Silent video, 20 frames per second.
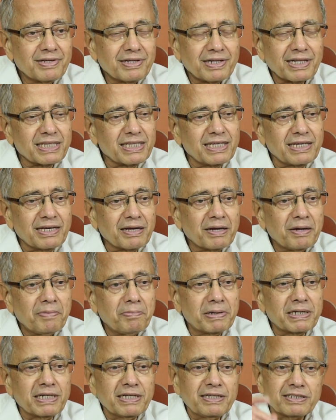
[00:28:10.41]
Nothing.
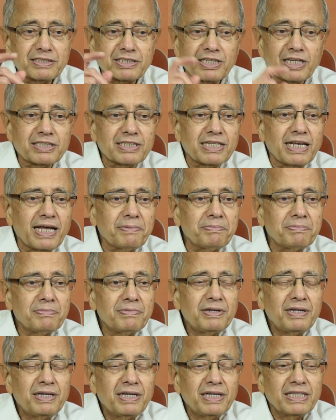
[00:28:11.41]
But in research lab,
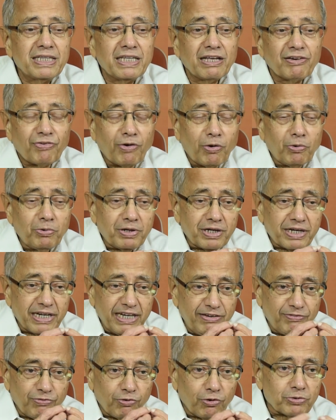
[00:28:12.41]
they found
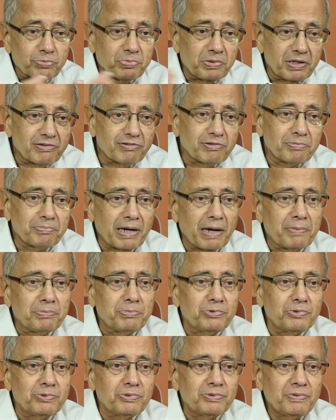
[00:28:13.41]
reinforcement with
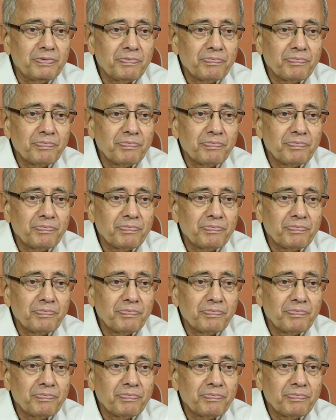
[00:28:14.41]
bamboo,